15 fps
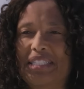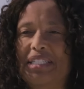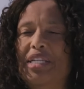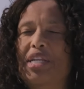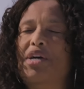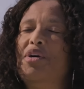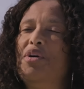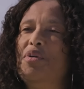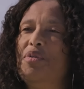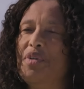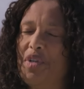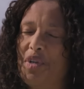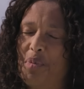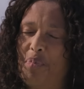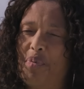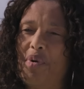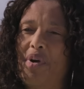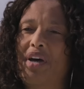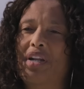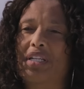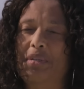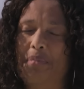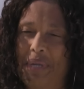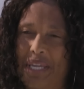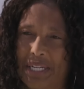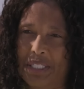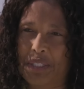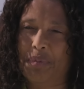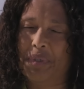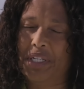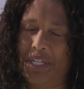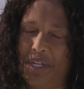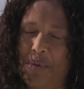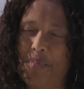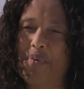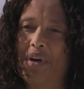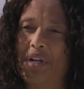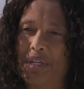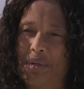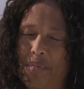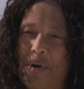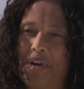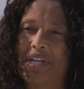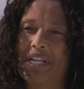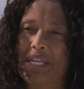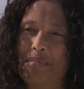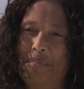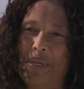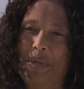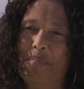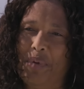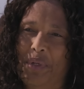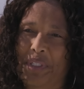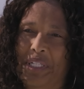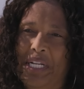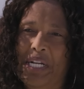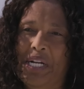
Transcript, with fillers: to know your product management and your product marketing people.